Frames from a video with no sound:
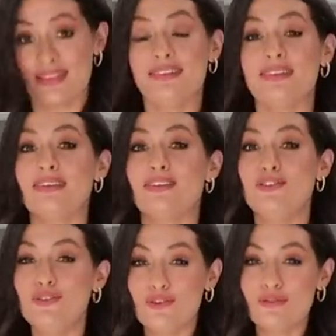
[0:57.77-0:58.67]
This is a
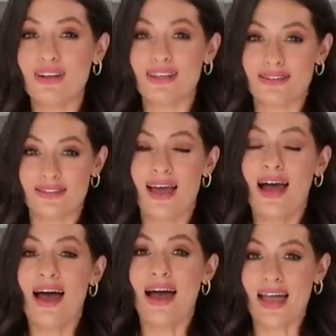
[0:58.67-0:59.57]
new release
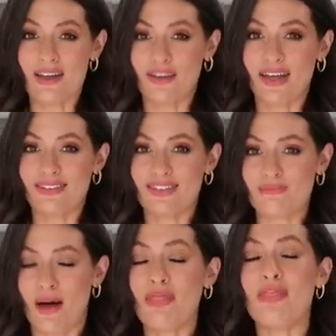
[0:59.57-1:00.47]
at Everlane
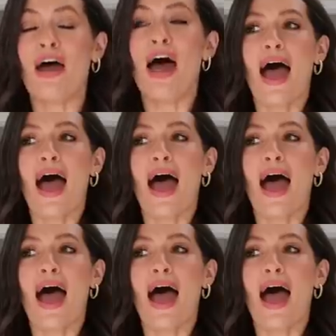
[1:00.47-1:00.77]
this month,